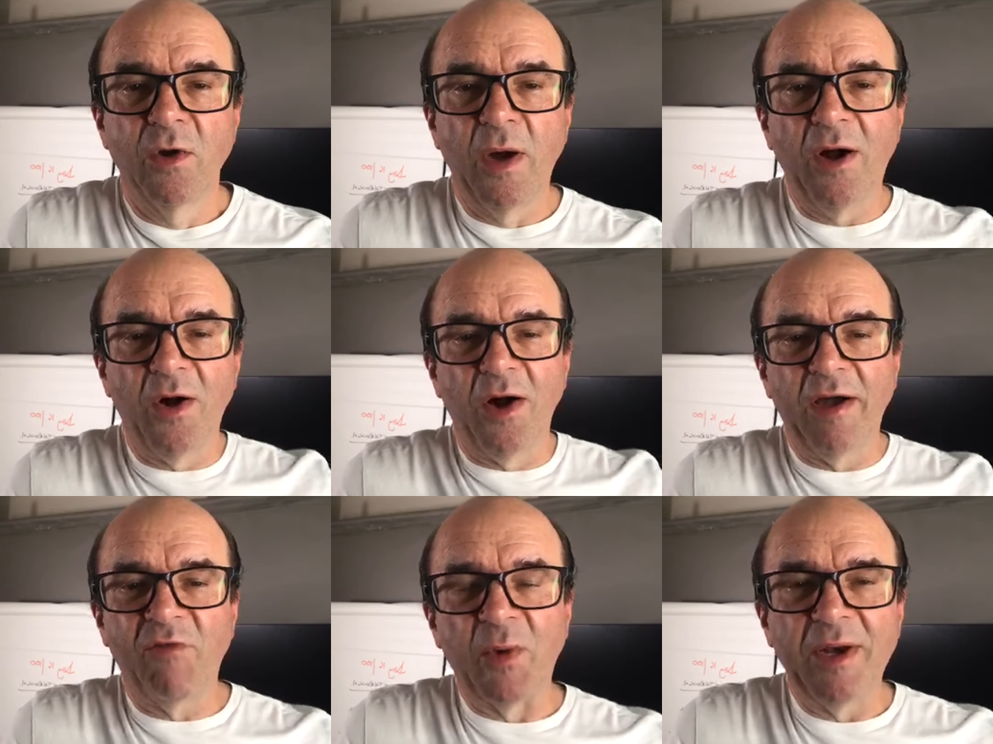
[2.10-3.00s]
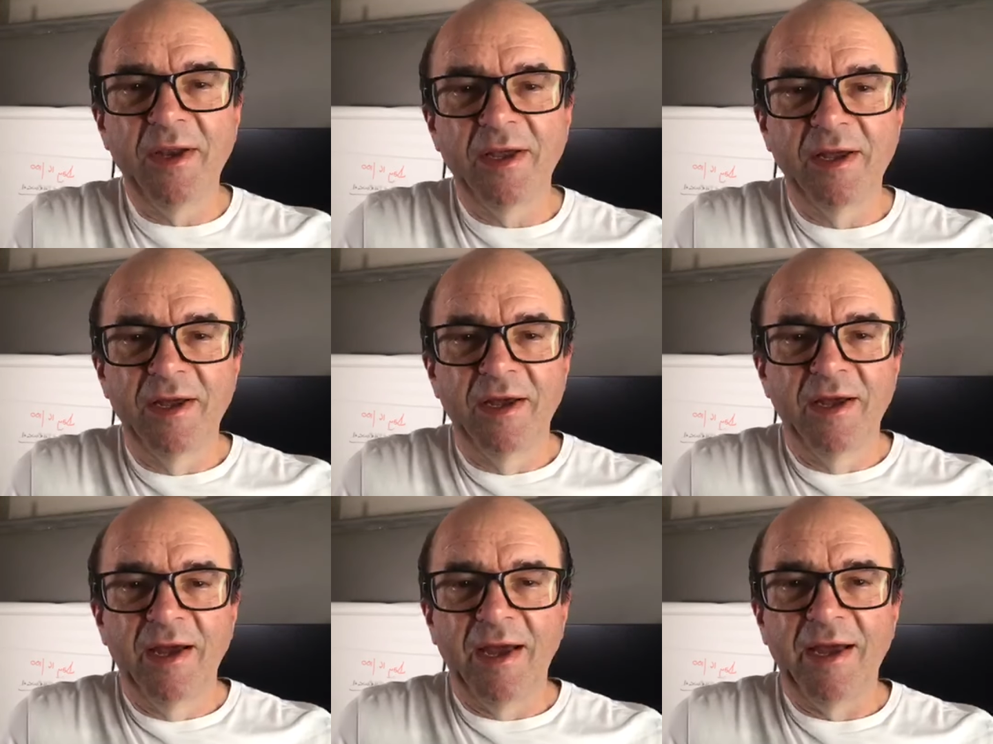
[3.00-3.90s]
Well, hi everyone.
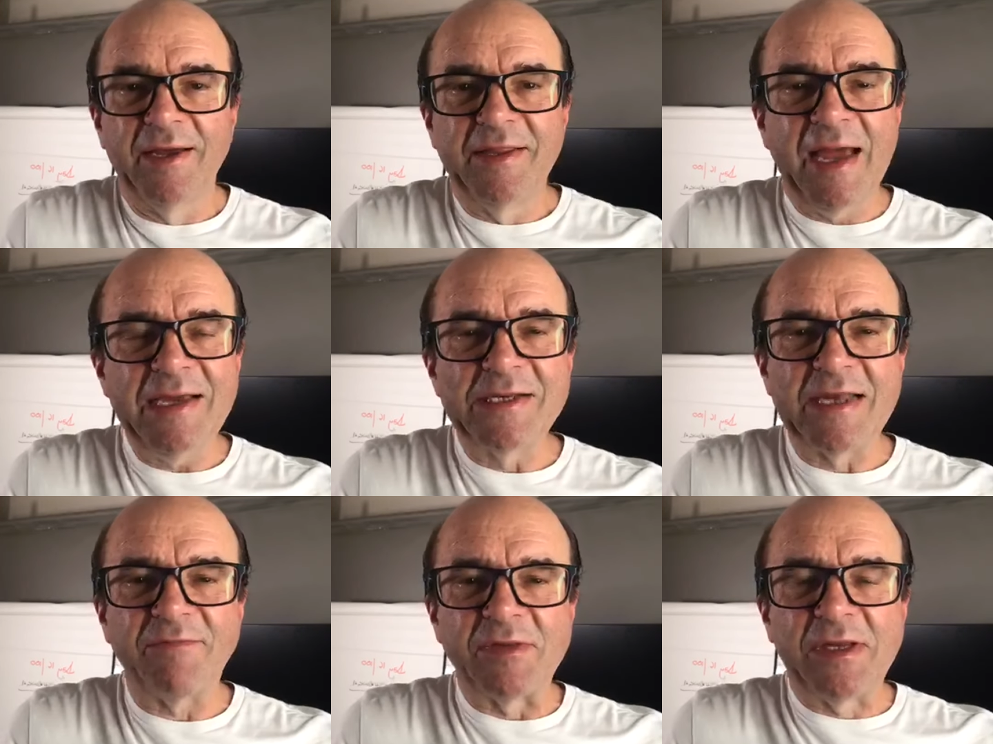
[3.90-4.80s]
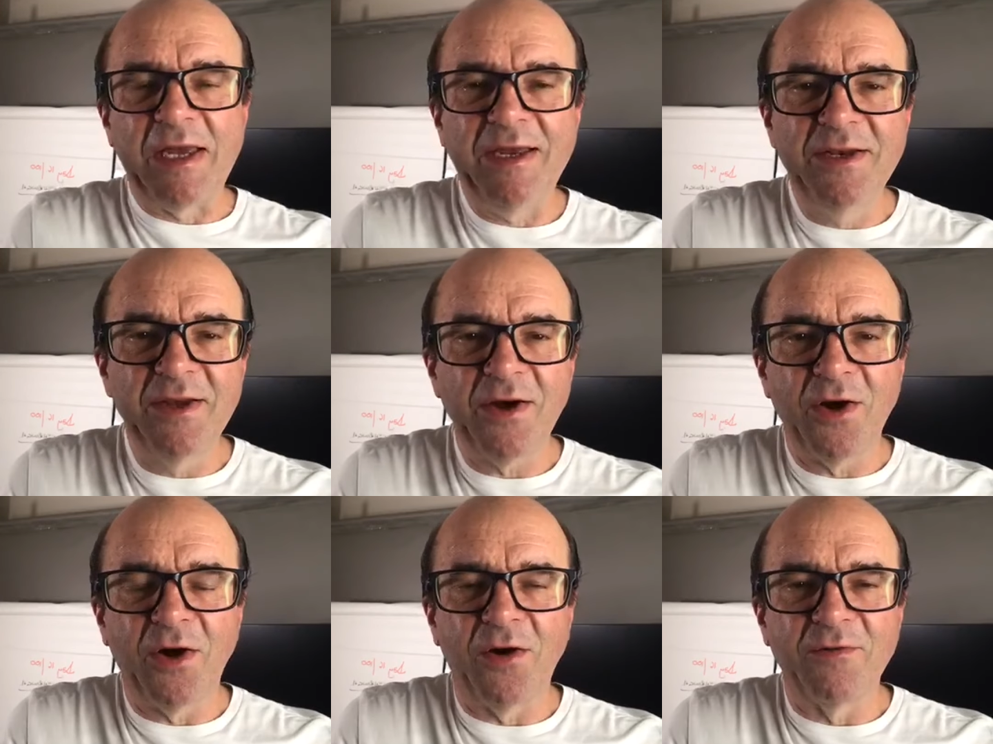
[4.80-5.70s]
Day 17
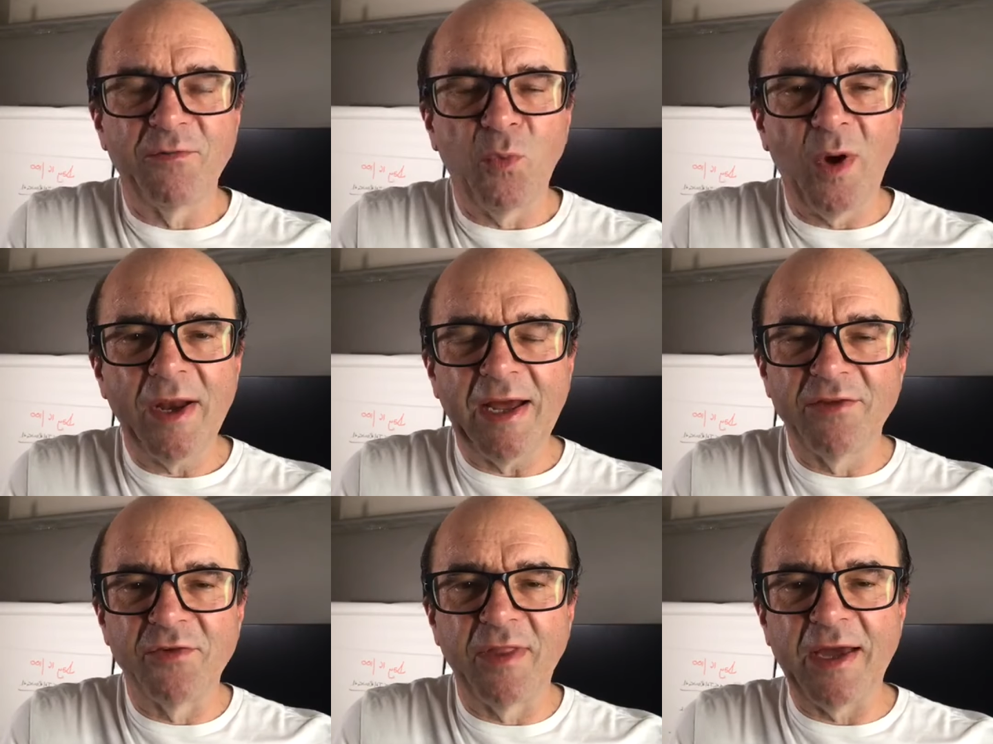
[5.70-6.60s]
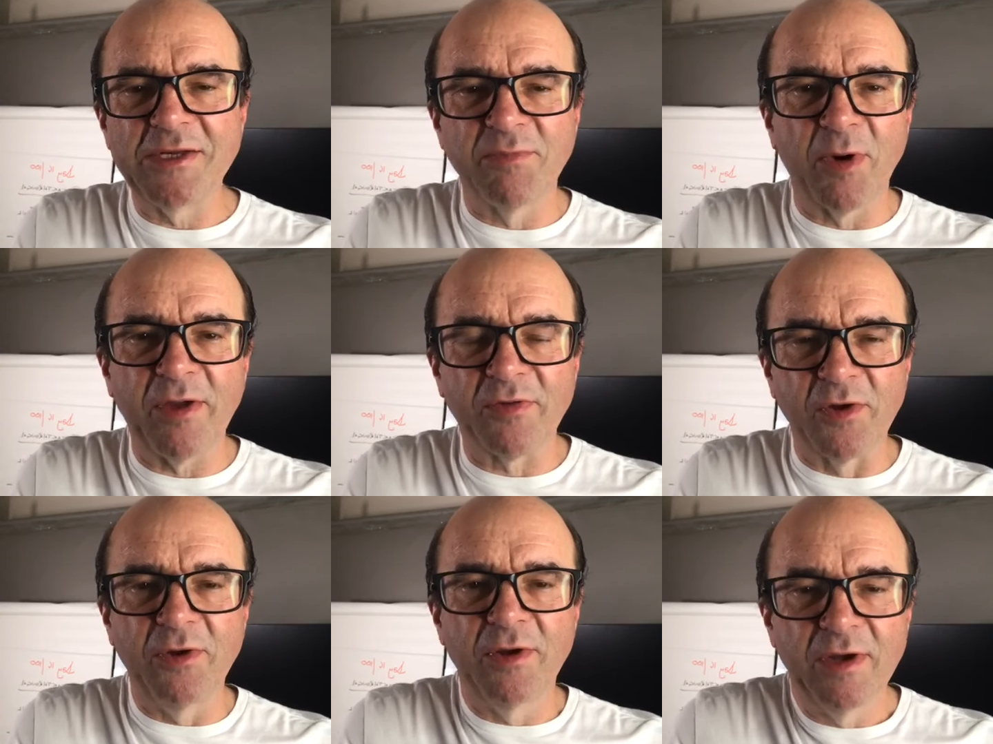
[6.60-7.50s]
of 100 Days of
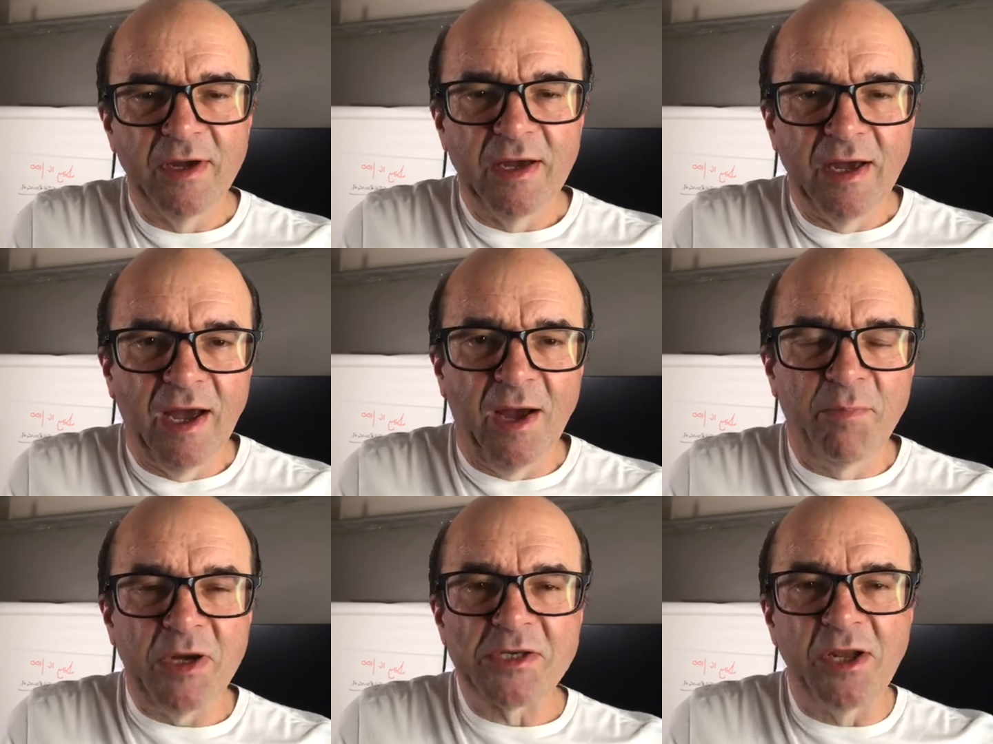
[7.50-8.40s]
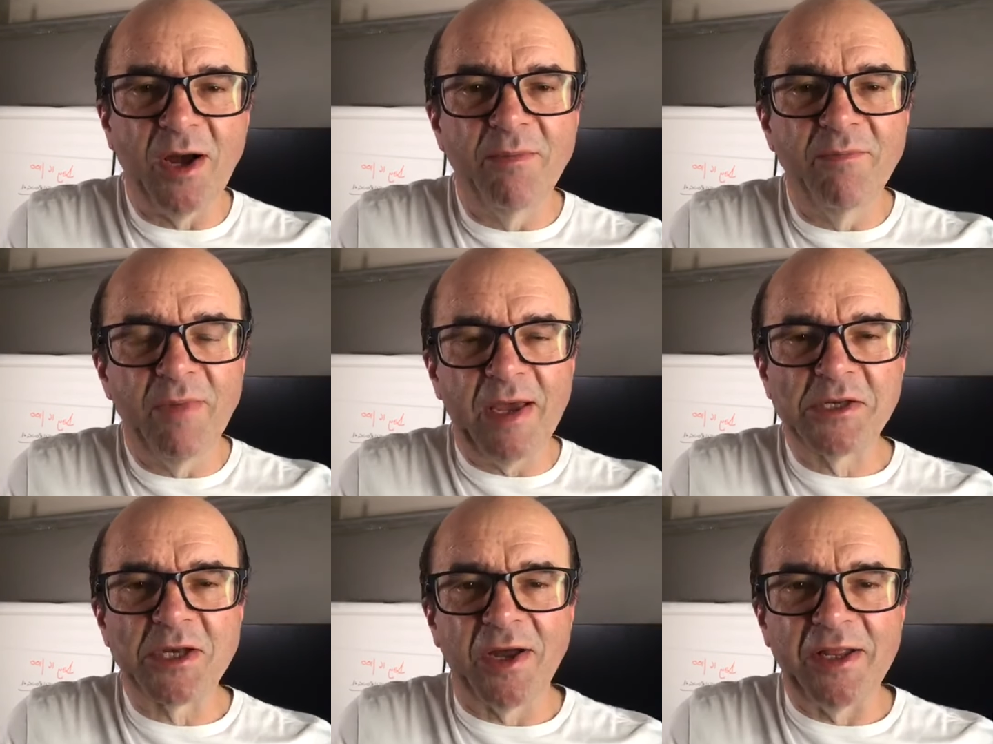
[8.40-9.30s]
Breakthrough. Personally, I'm
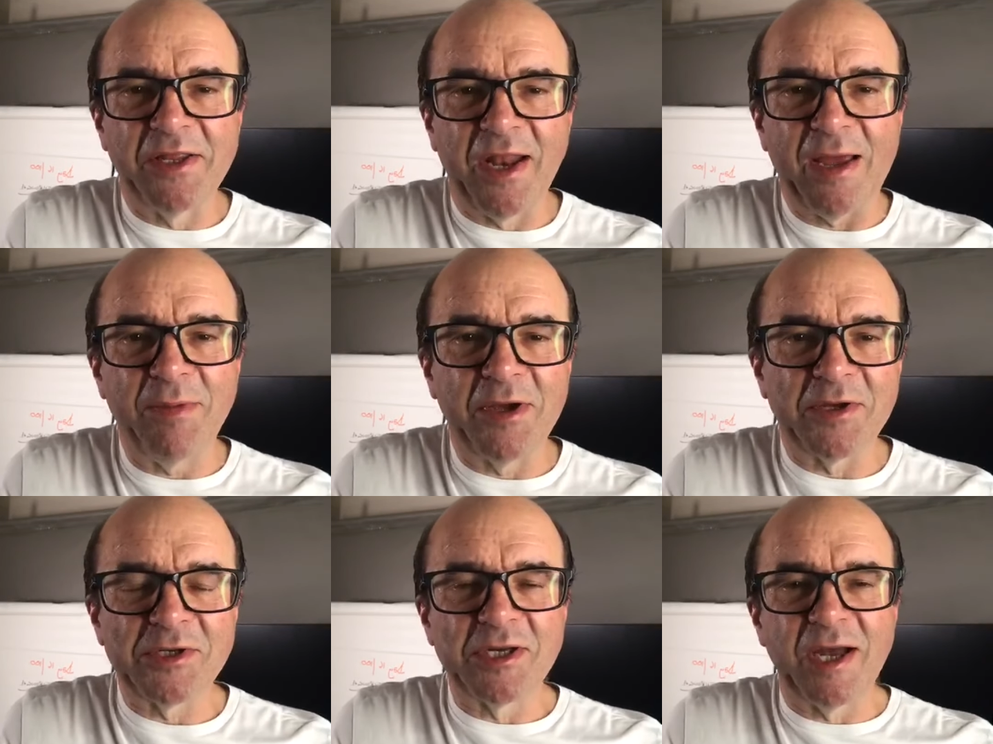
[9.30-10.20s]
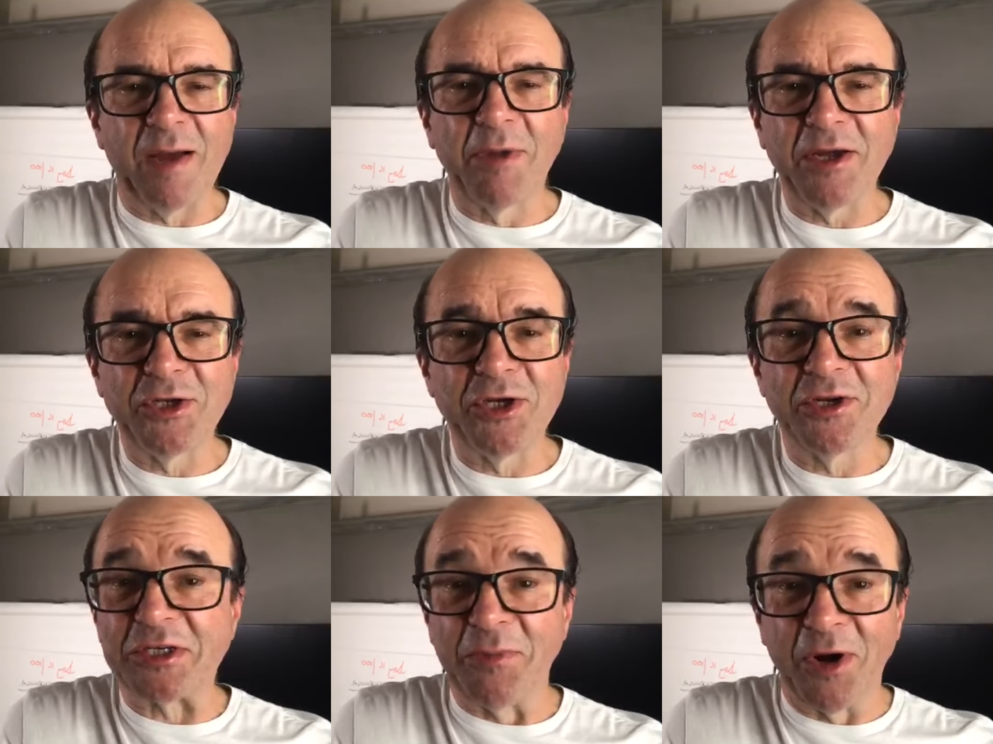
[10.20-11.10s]
excited today because I'm going to
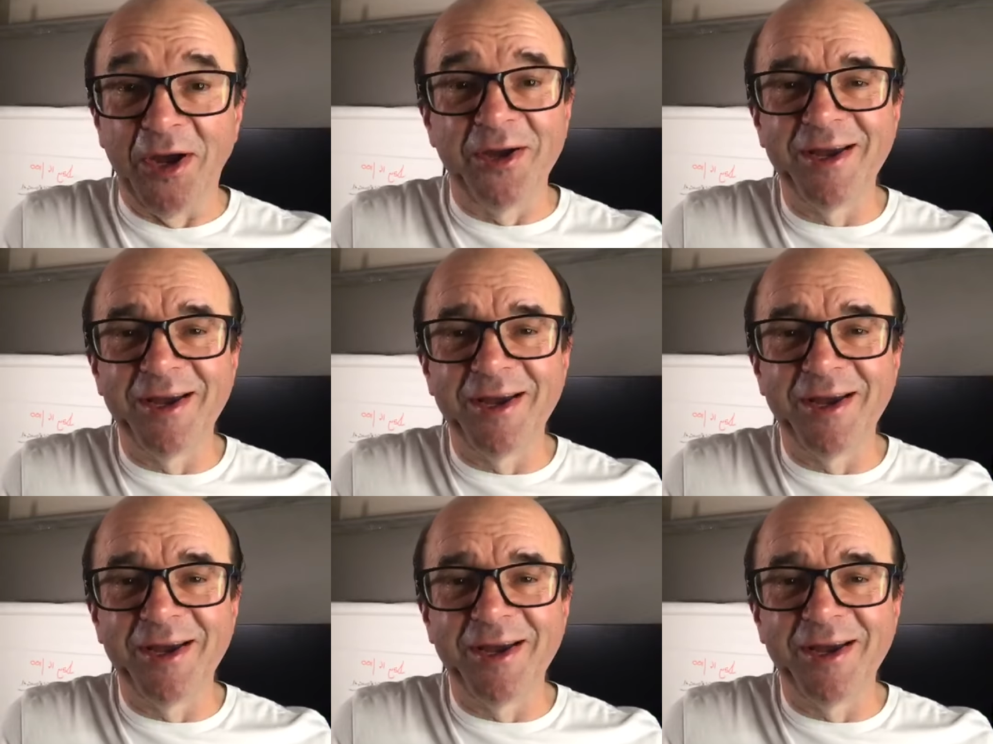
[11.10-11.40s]
church tomorrow.